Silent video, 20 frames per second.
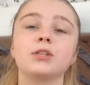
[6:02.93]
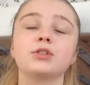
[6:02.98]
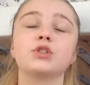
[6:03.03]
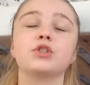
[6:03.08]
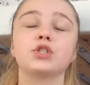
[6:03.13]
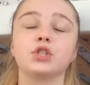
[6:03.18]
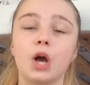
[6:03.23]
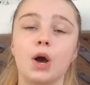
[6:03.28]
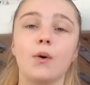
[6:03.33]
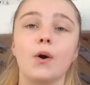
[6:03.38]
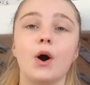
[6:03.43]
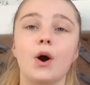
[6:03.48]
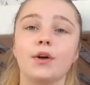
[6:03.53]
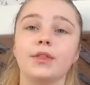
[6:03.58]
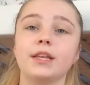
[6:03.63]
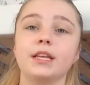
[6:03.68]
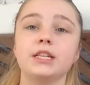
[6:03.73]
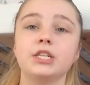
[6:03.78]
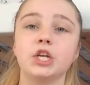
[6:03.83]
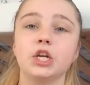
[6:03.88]
so hard
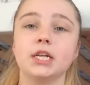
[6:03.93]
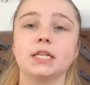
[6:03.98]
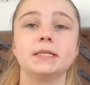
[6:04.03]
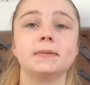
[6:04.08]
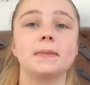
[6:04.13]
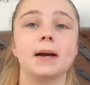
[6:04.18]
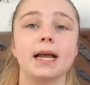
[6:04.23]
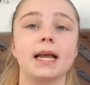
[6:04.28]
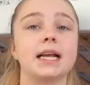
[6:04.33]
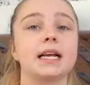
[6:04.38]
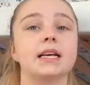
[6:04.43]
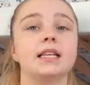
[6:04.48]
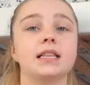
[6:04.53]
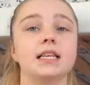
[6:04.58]
this year to make